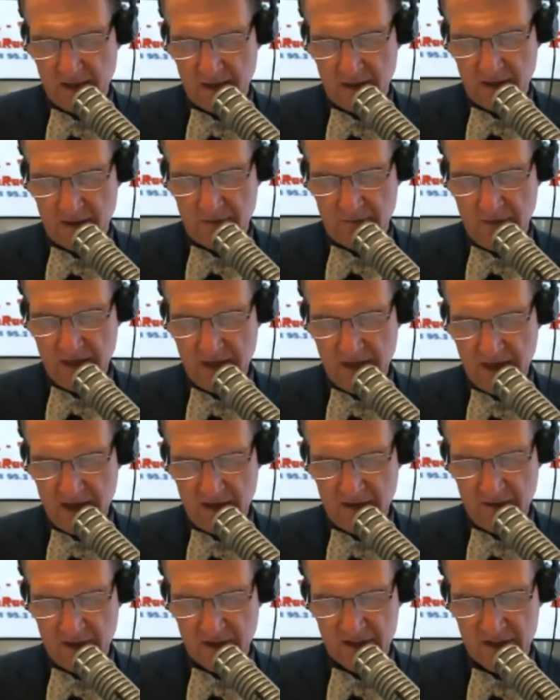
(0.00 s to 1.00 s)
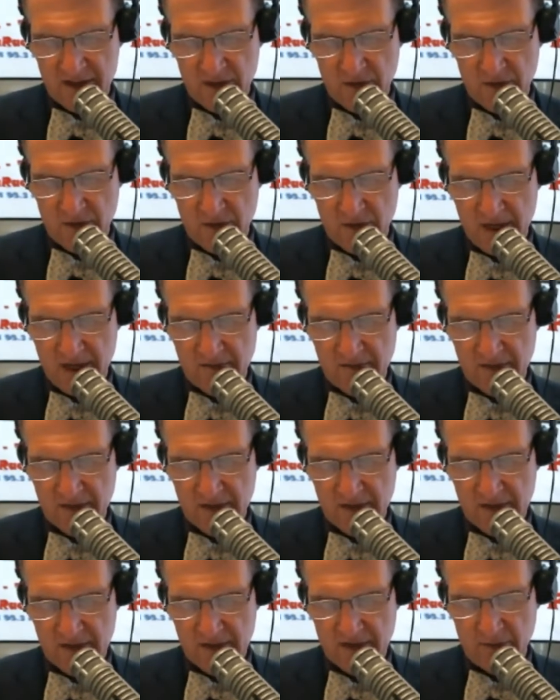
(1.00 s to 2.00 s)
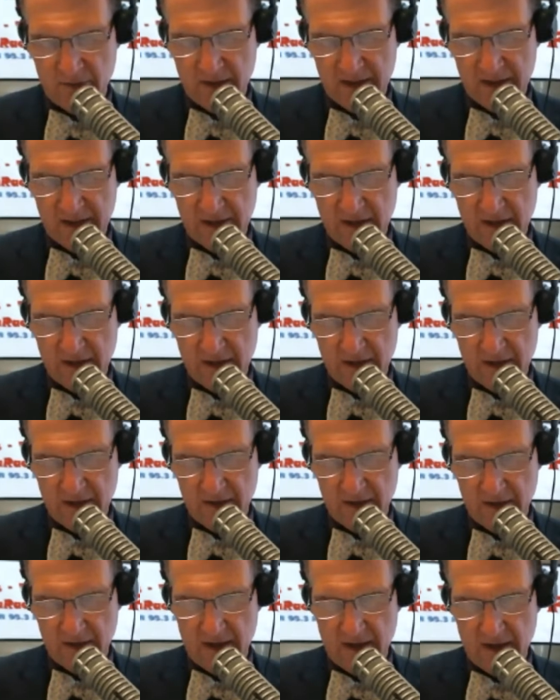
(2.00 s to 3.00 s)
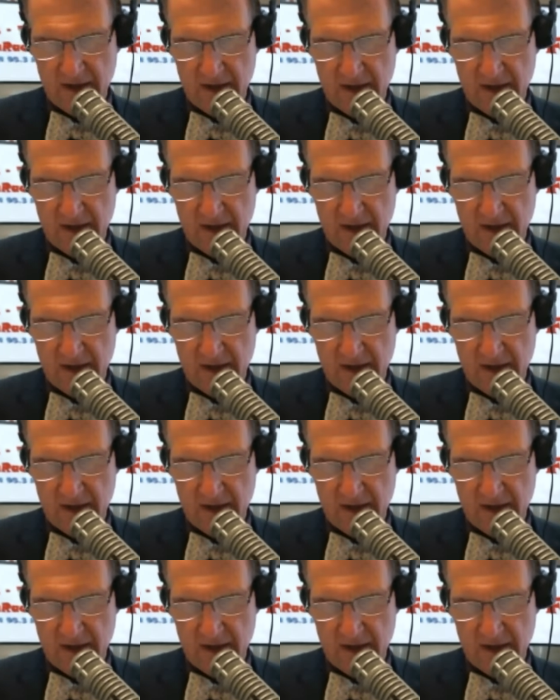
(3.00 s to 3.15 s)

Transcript: areas: student debt, for example, medical care,